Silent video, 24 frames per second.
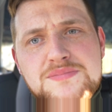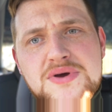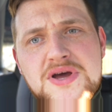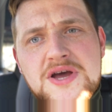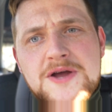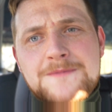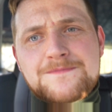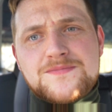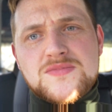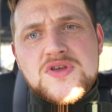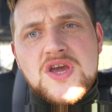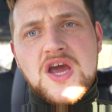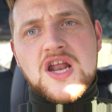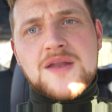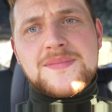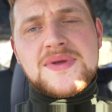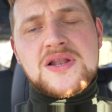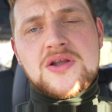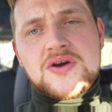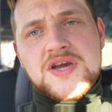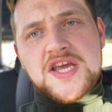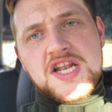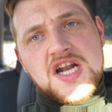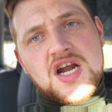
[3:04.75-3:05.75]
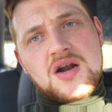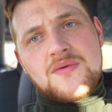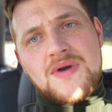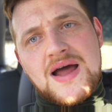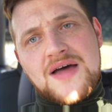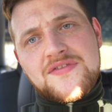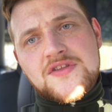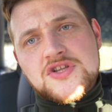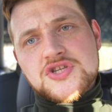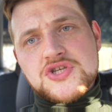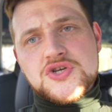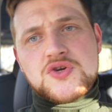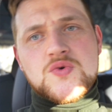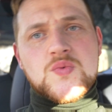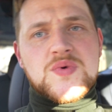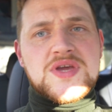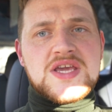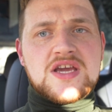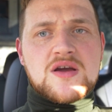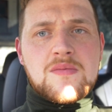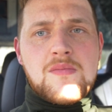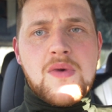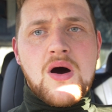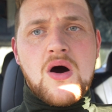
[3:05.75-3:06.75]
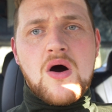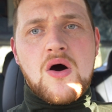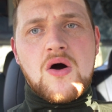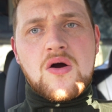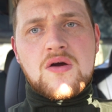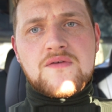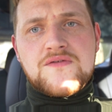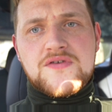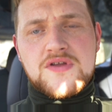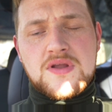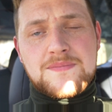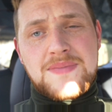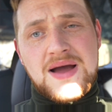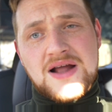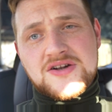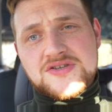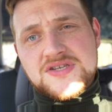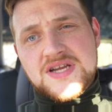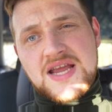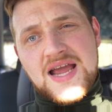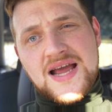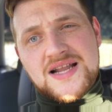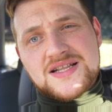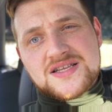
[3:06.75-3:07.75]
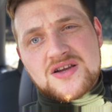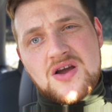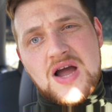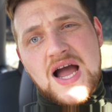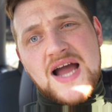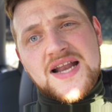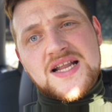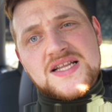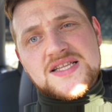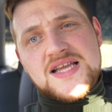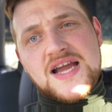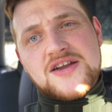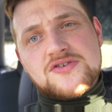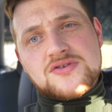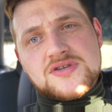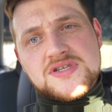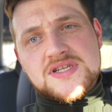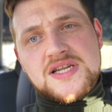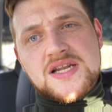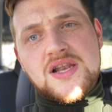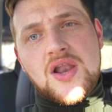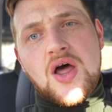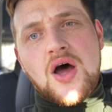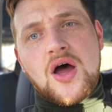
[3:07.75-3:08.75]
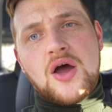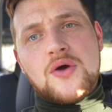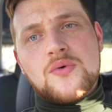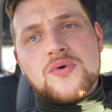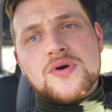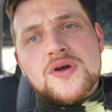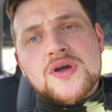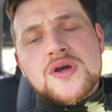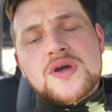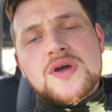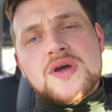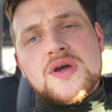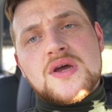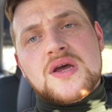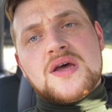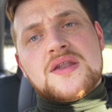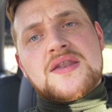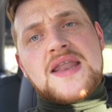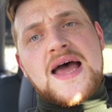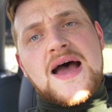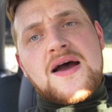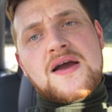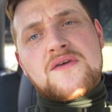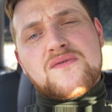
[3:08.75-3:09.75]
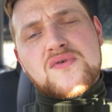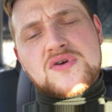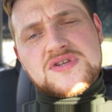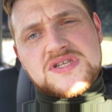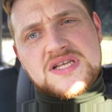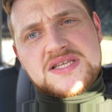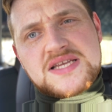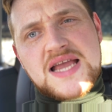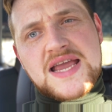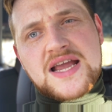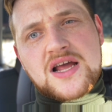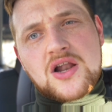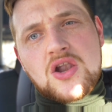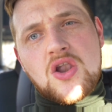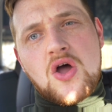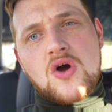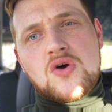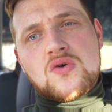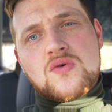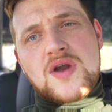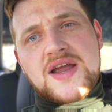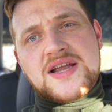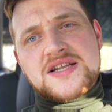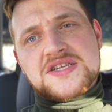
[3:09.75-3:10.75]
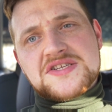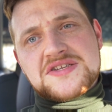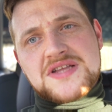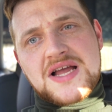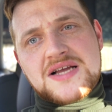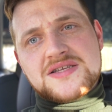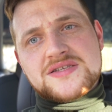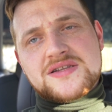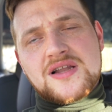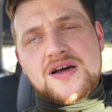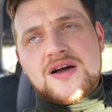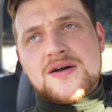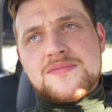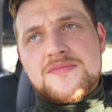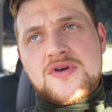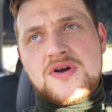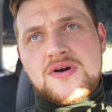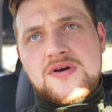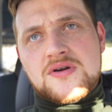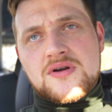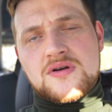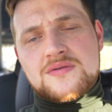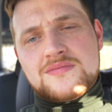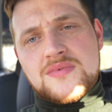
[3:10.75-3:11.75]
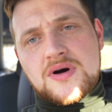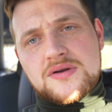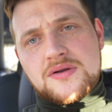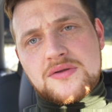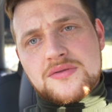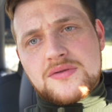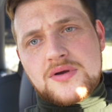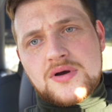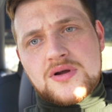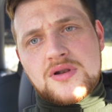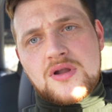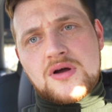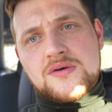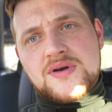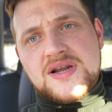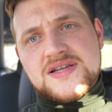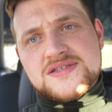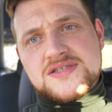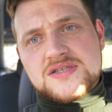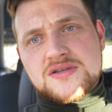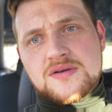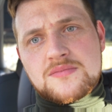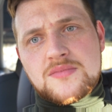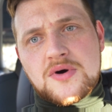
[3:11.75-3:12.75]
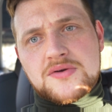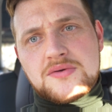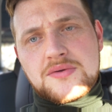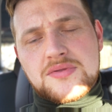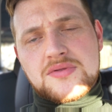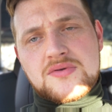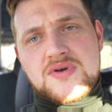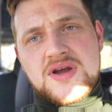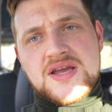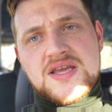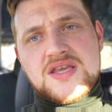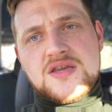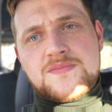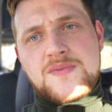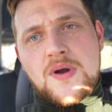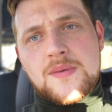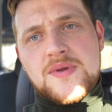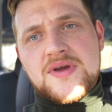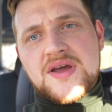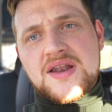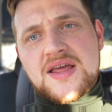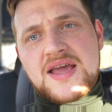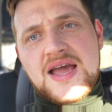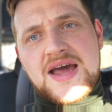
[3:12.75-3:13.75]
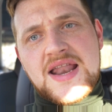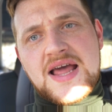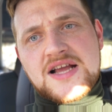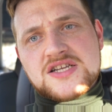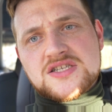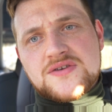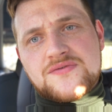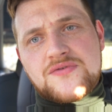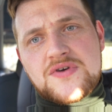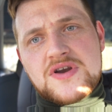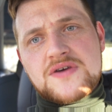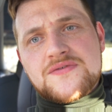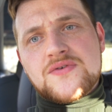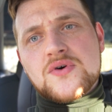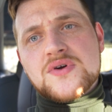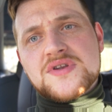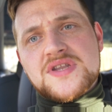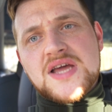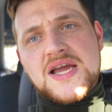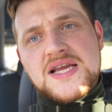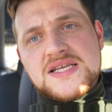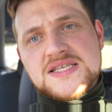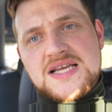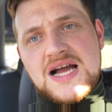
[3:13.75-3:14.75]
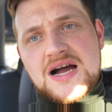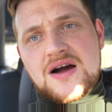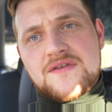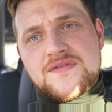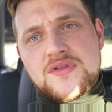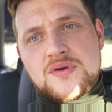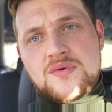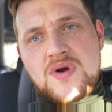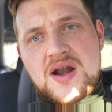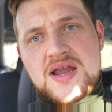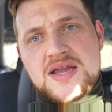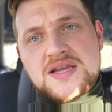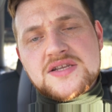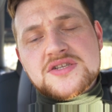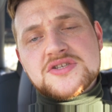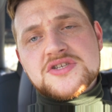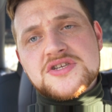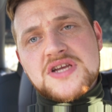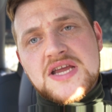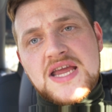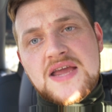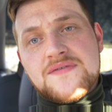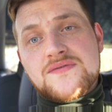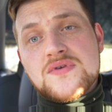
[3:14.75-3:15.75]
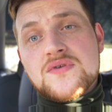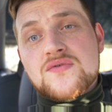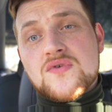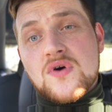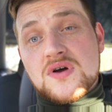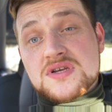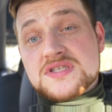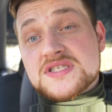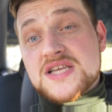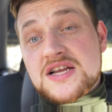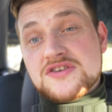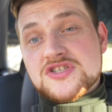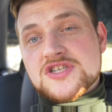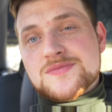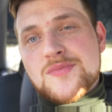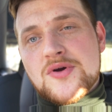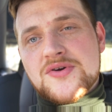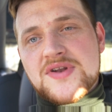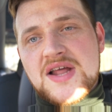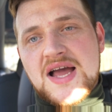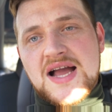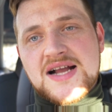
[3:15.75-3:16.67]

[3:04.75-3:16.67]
But you're going to be looking at around the 2 week mark for the battery getting kind of dangerously low. Now, if it was to take a long range Tesla or a long range Model 3, you're probably going to get an extra 3 or 4 days out of the range if you've got Sentry mode